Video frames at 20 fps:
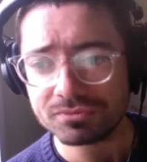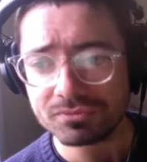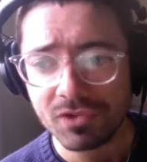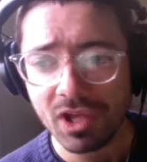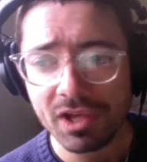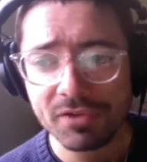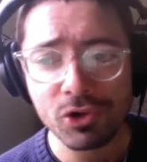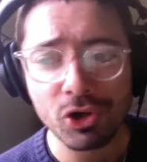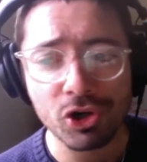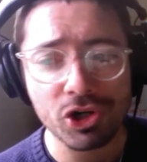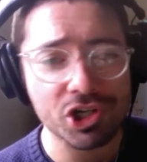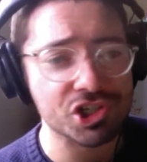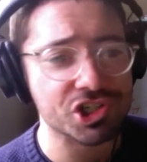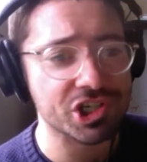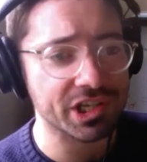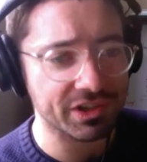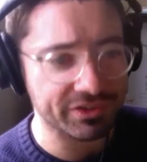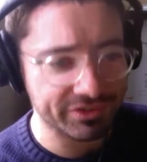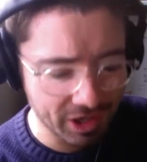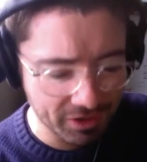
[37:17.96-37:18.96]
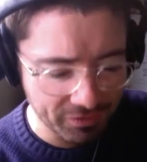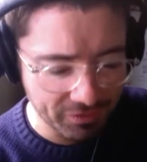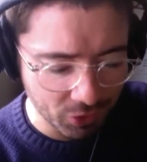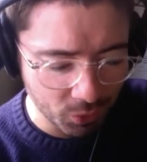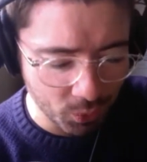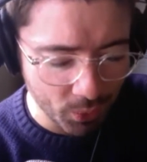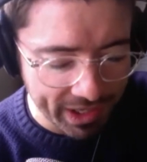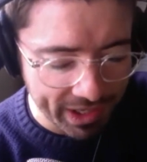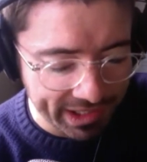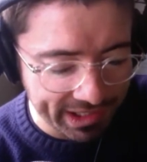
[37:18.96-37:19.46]
If you're going to shit yourself at a
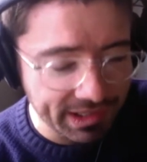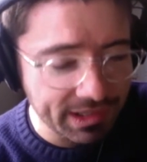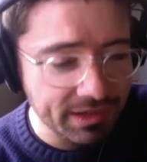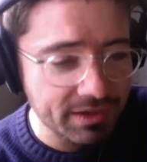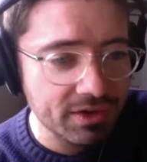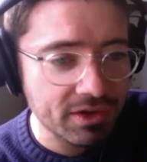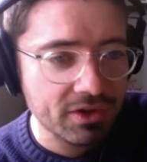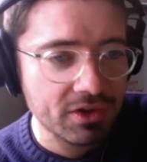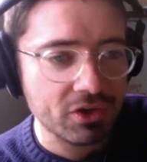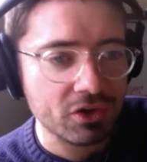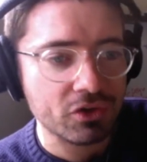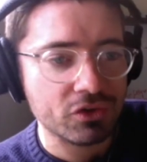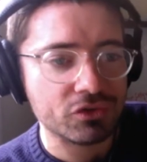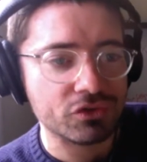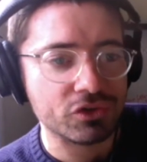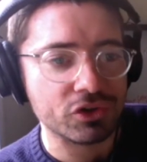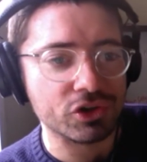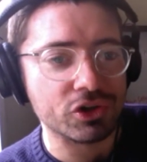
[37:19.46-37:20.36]
wedding, do